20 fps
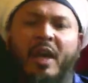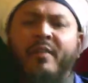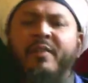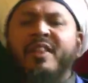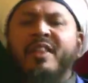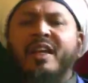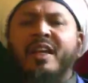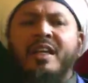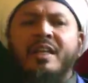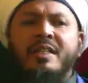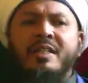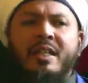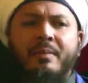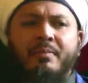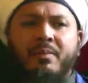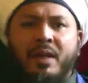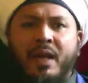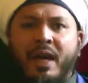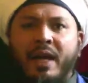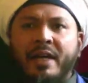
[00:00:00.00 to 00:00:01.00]
Everything
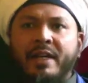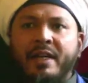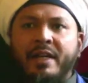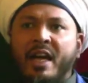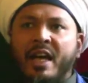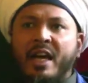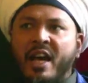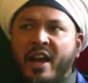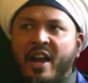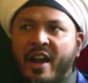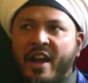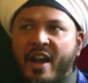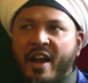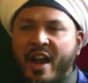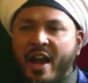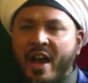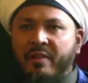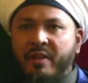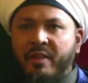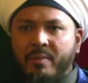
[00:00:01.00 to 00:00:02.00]
is implied.
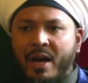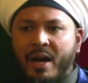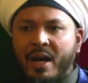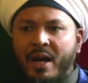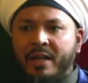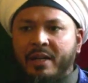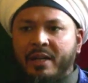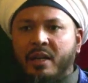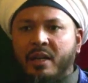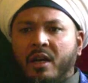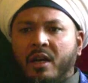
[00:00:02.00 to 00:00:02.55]
Never mind